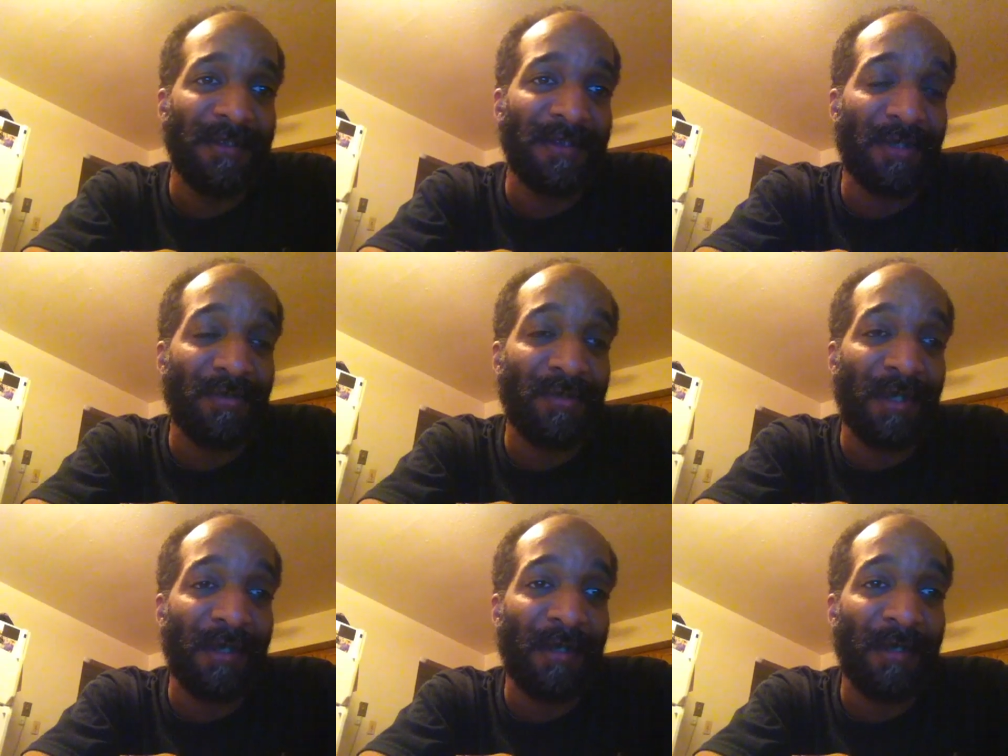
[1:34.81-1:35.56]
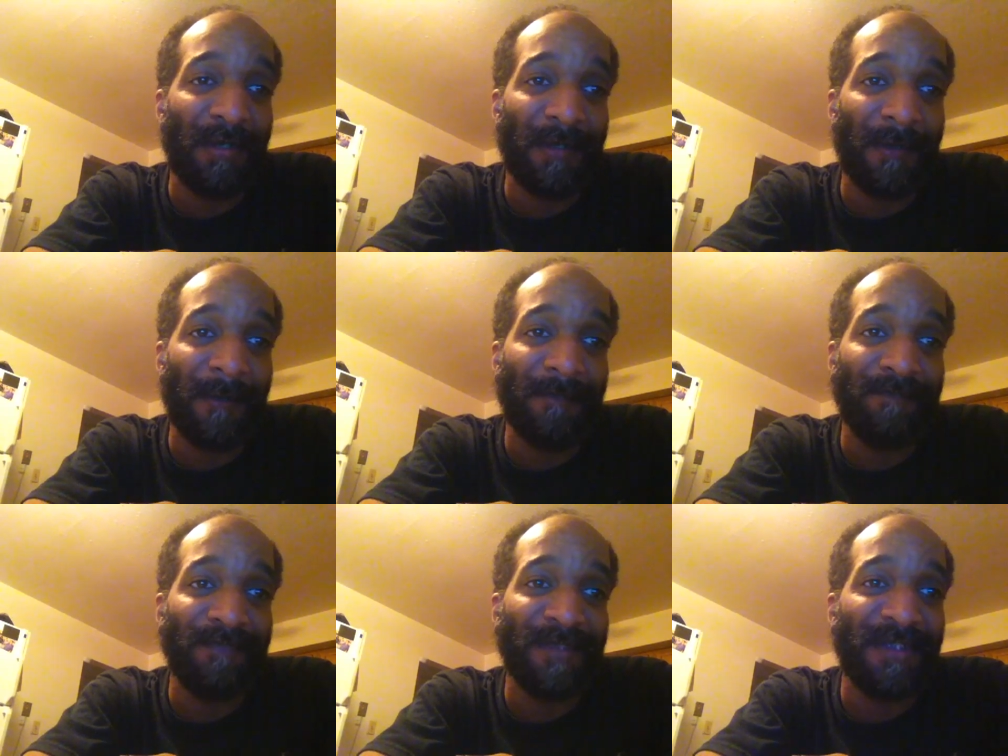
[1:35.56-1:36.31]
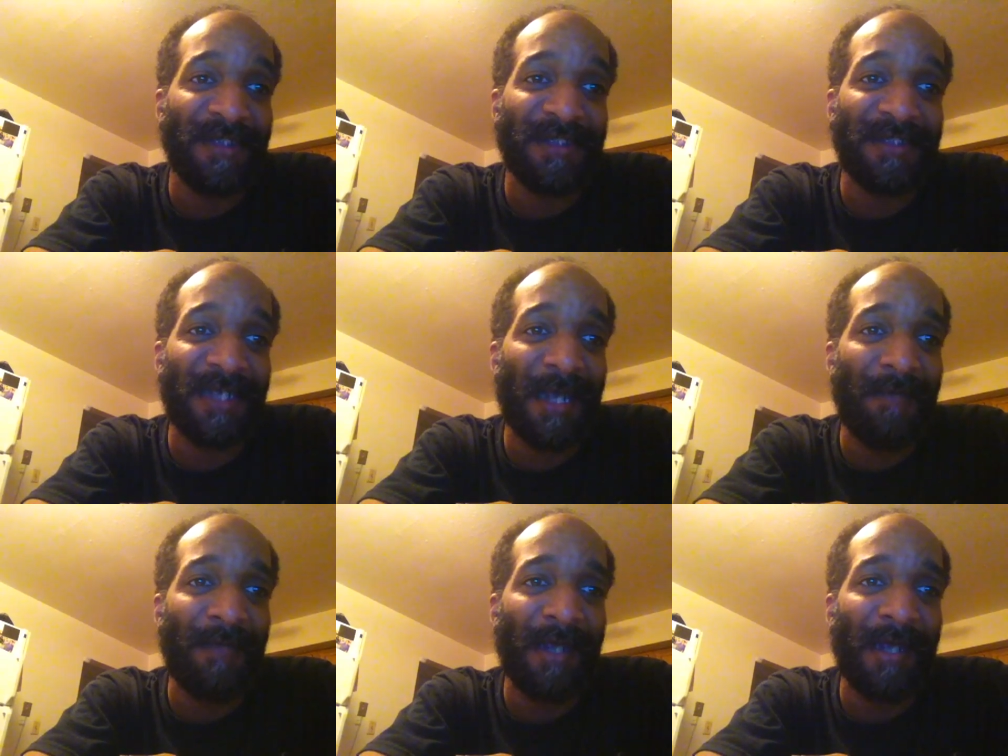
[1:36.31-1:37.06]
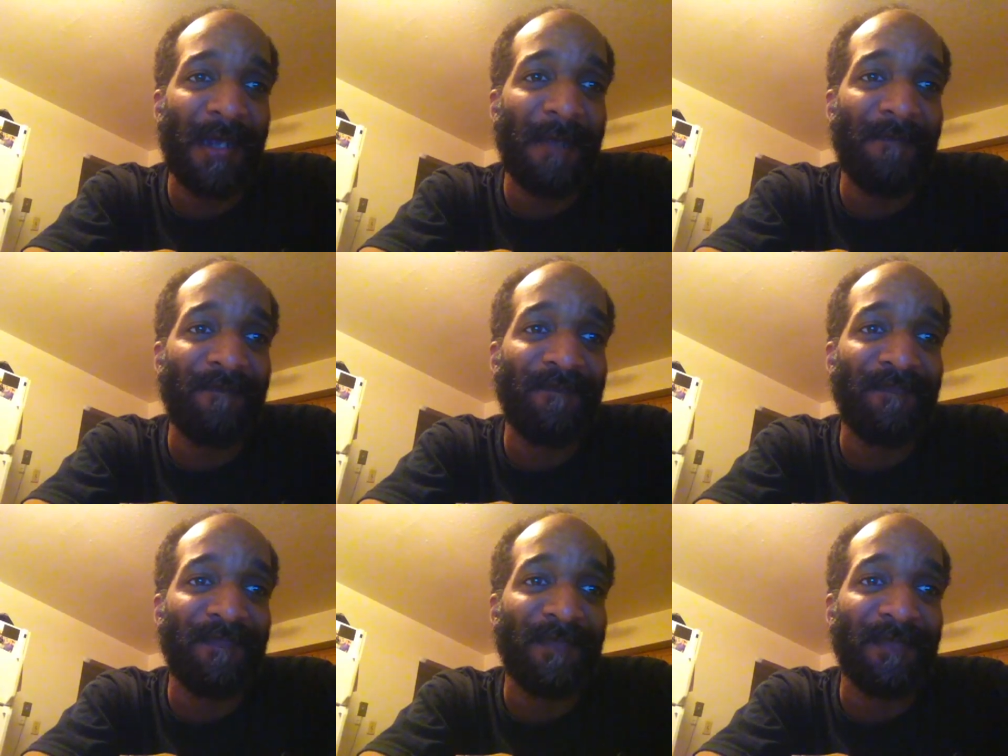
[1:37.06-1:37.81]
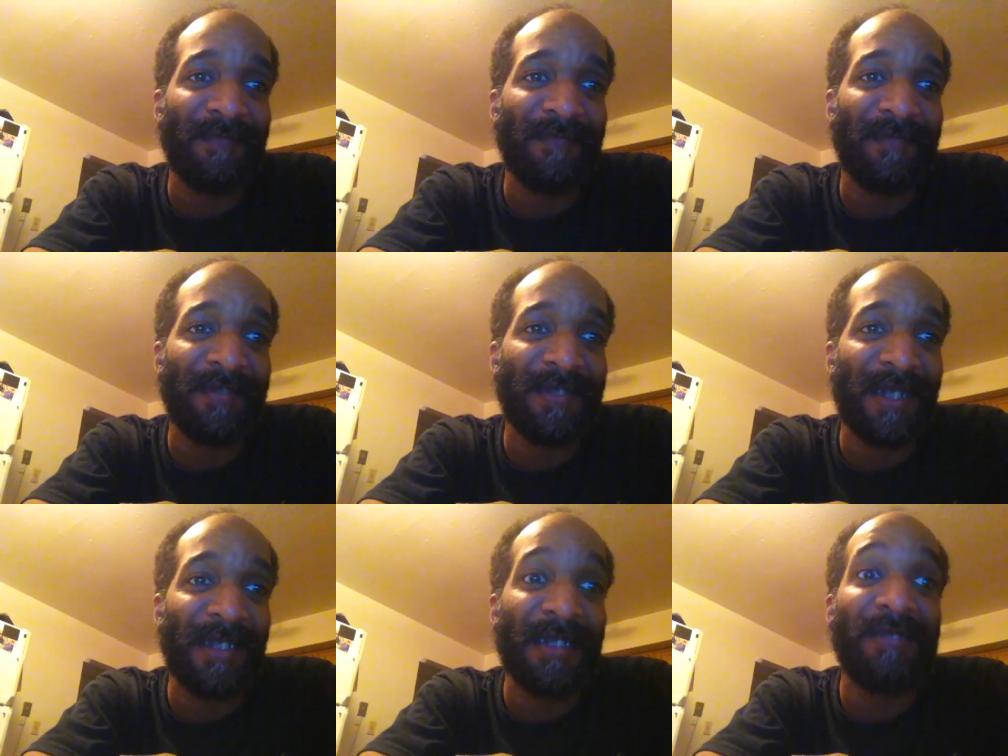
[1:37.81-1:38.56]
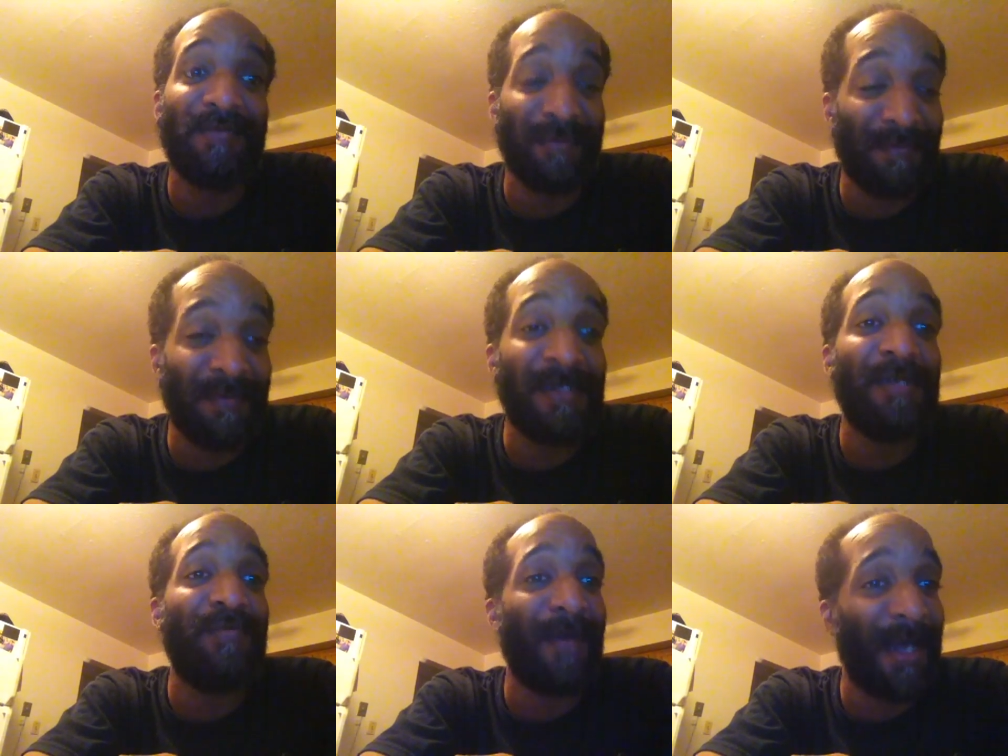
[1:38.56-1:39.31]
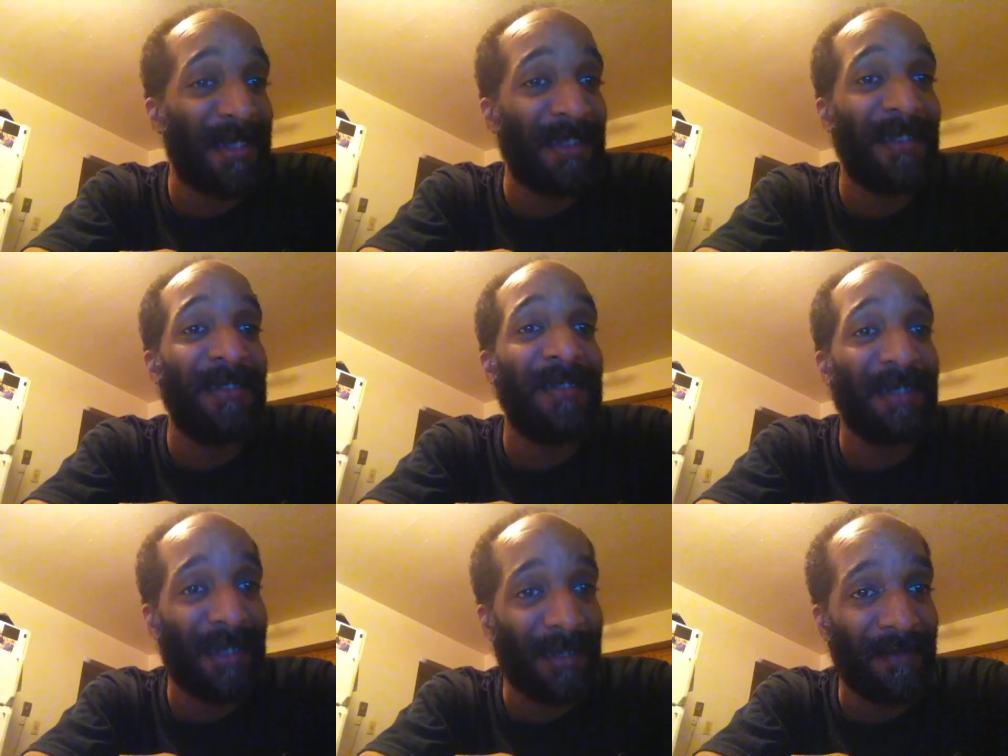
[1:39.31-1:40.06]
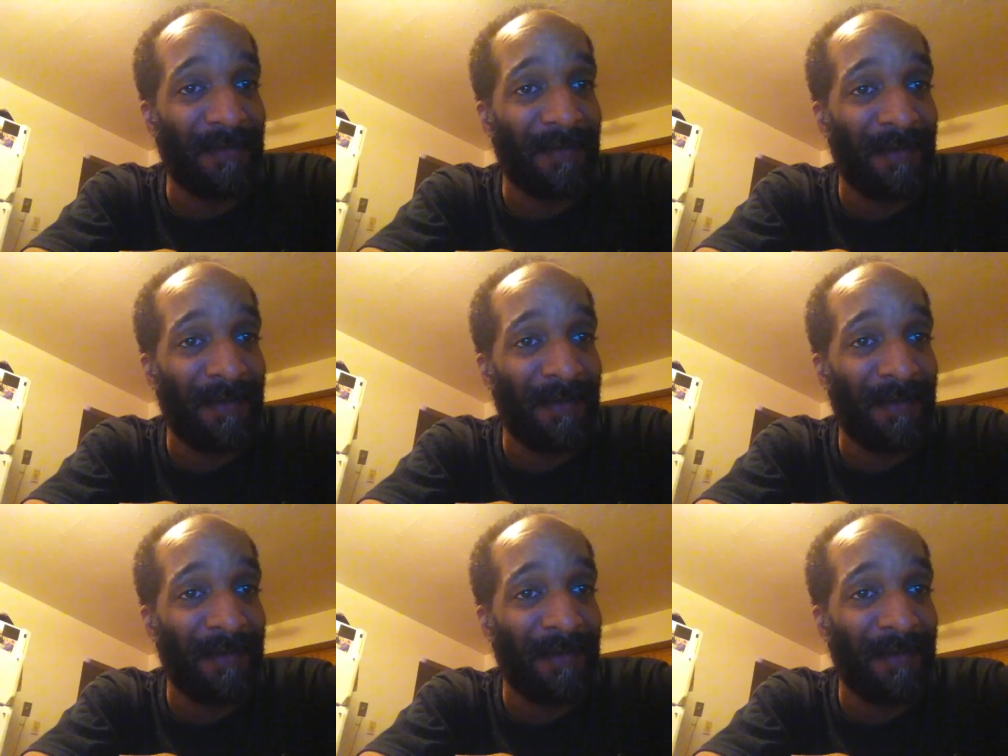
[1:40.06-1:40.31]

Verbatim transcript: So um, this is Samhain saying this this is what I did today,